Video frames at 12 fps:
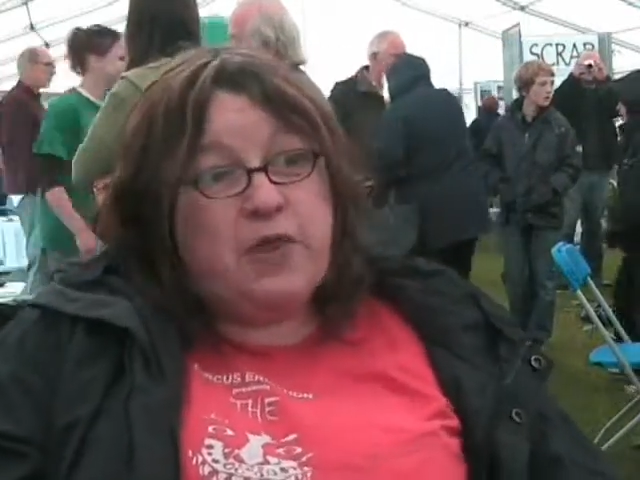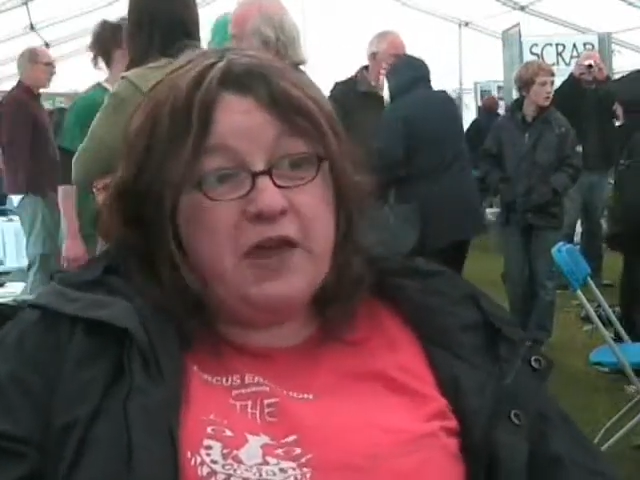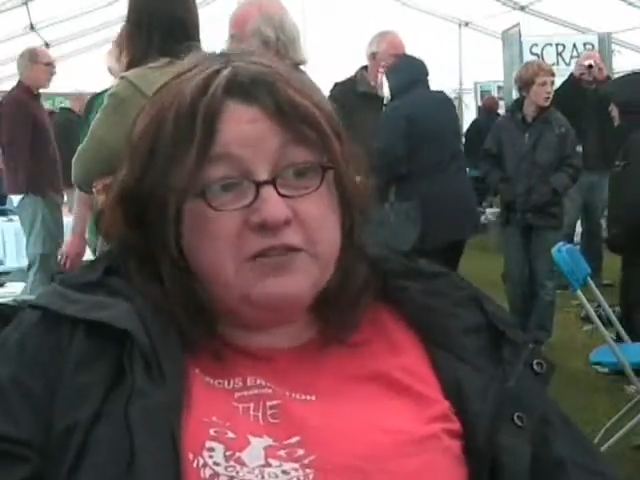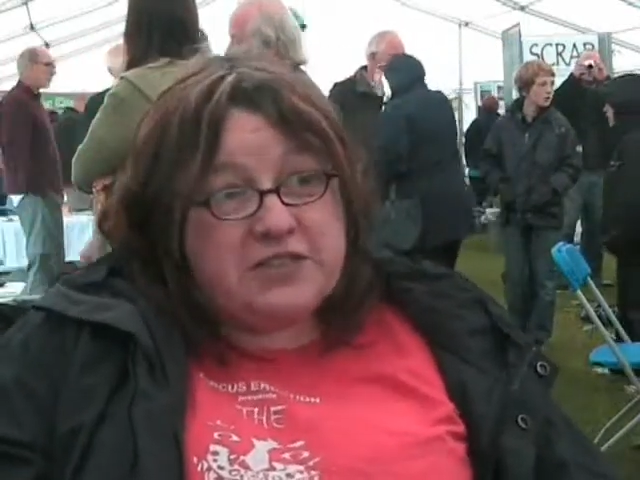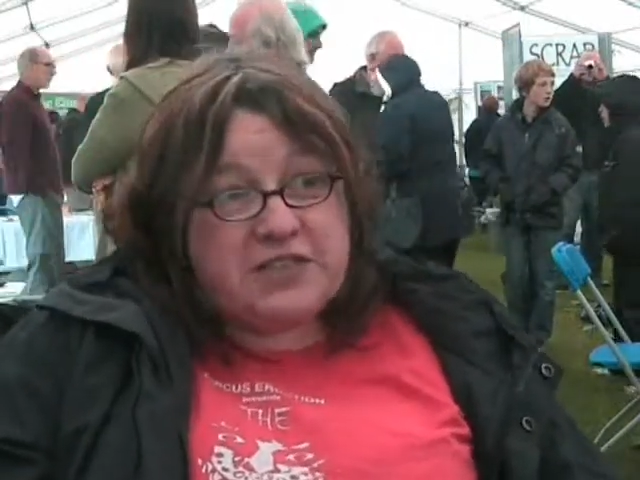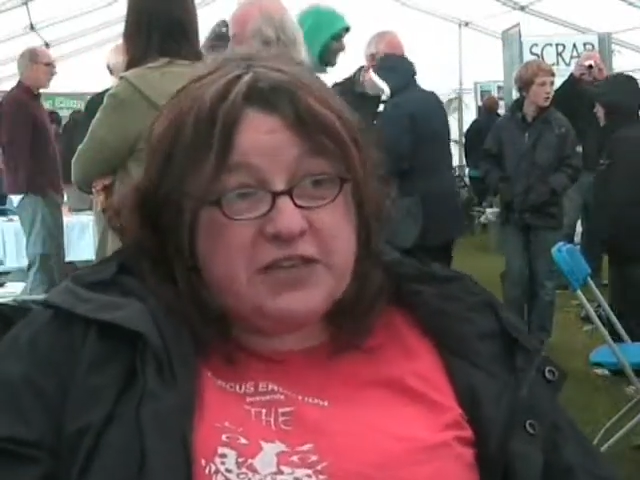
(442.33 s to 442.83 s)
with
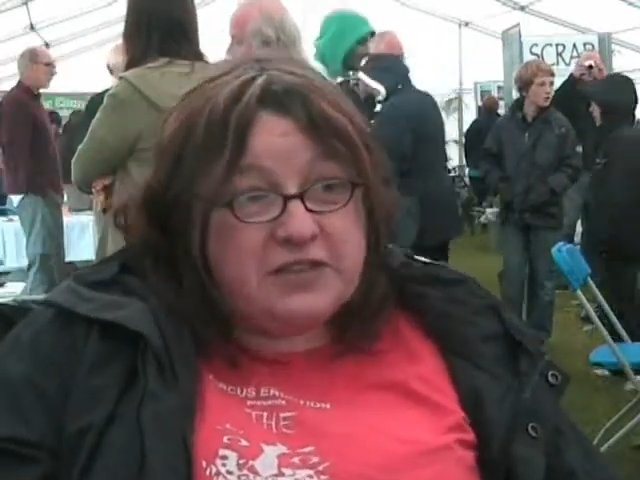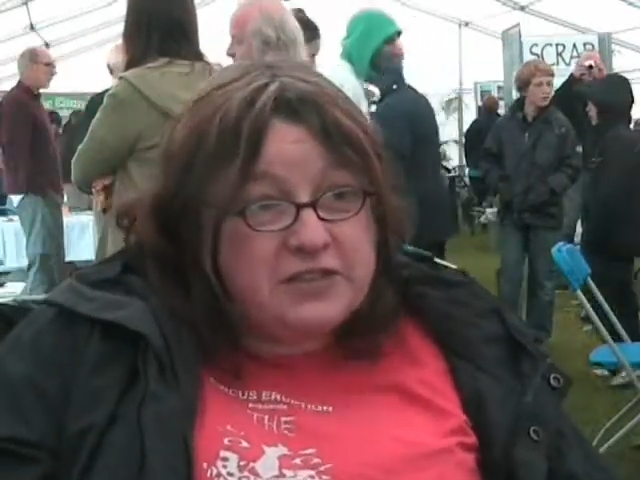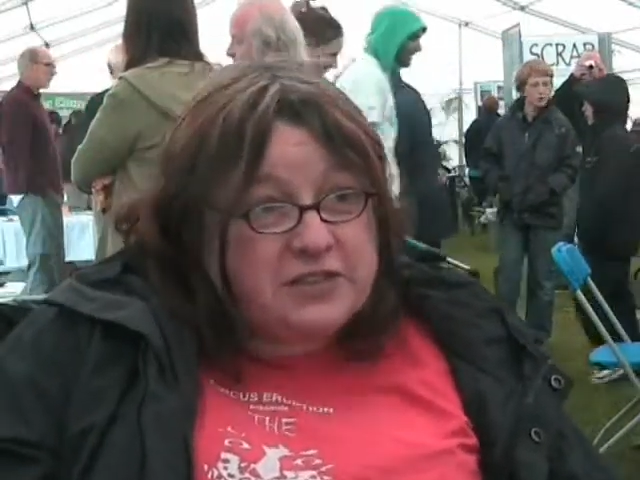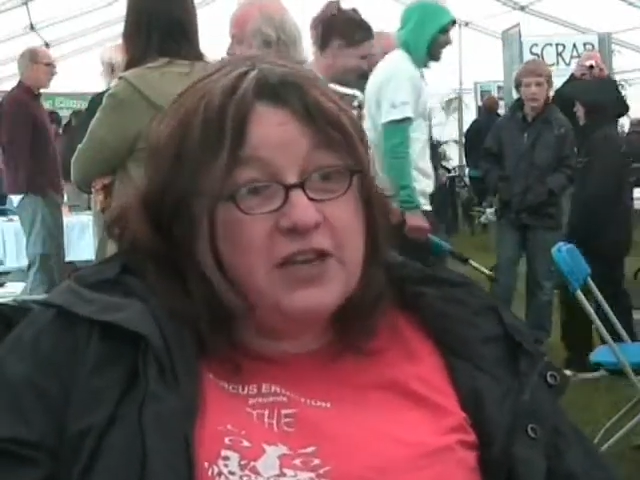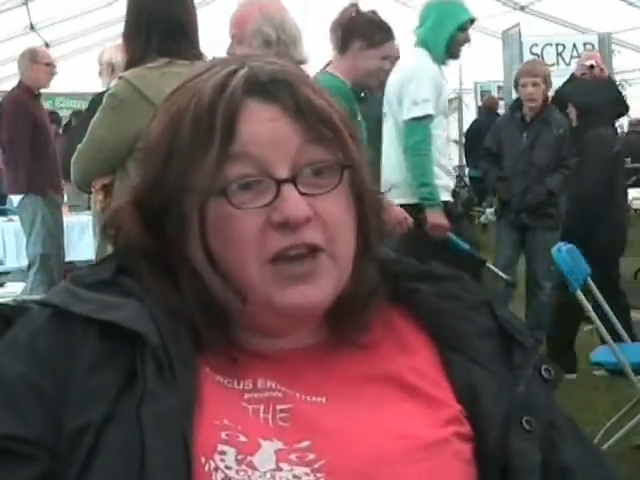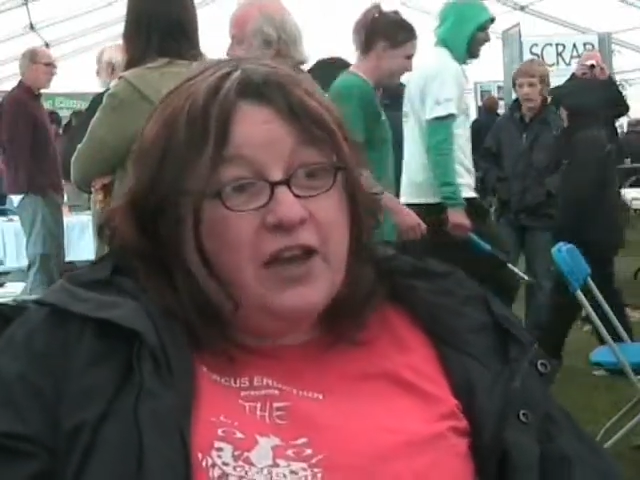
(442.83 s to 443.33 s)
those
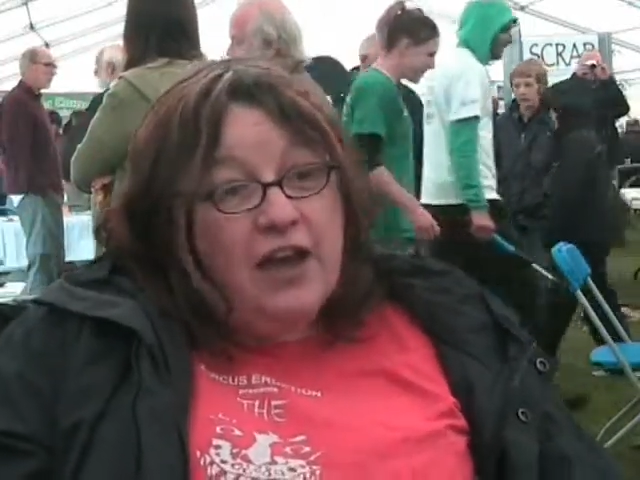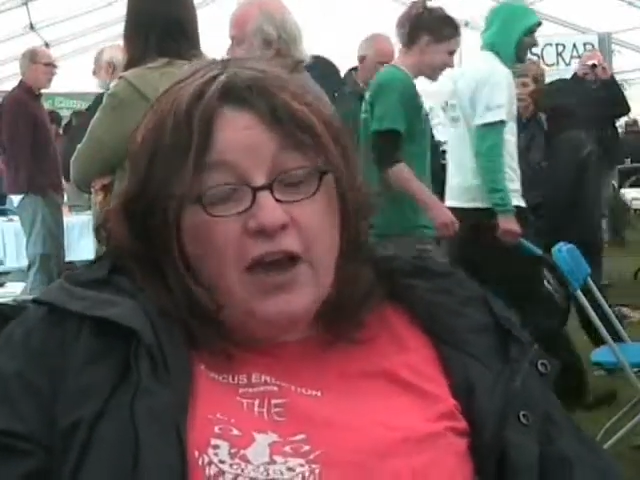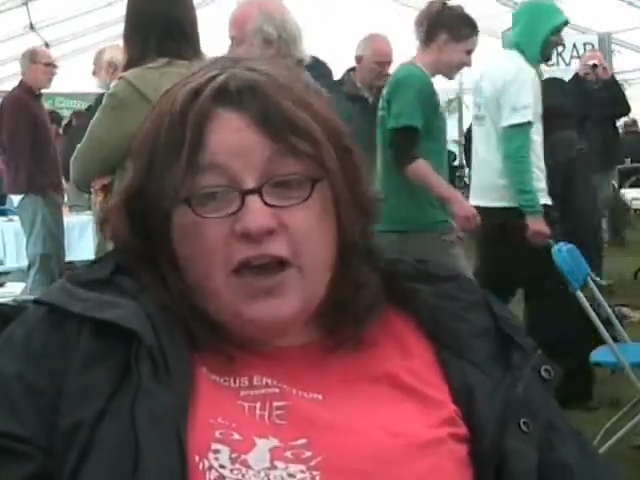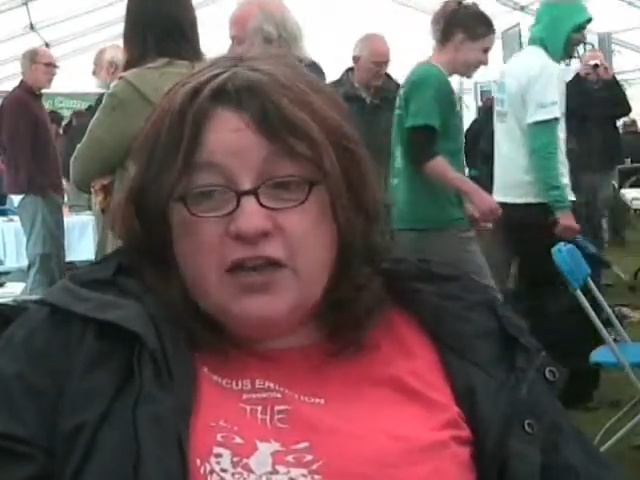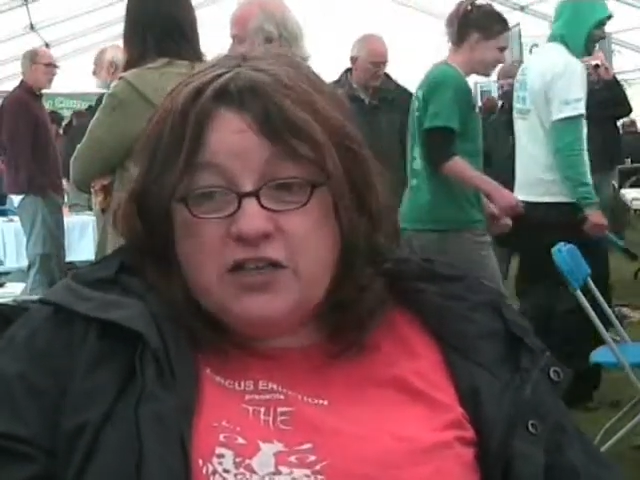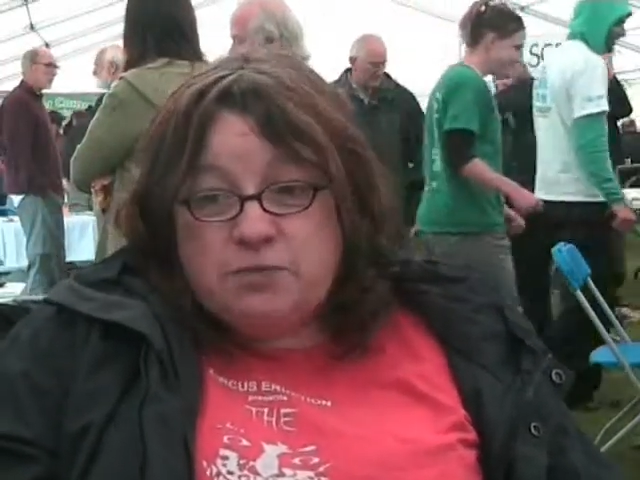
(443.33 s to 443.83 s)
things
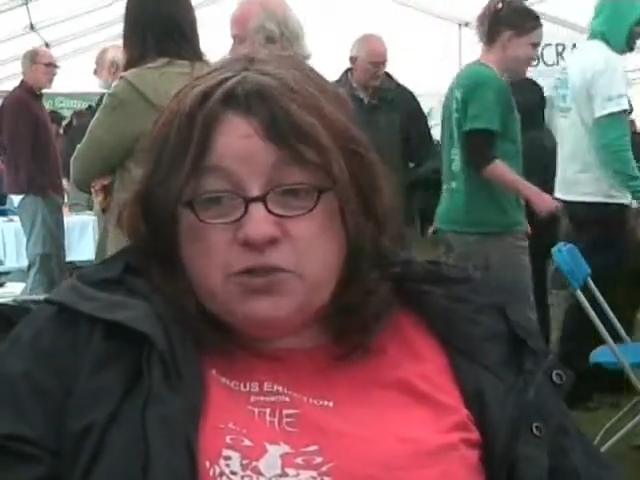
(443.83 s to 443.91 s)
and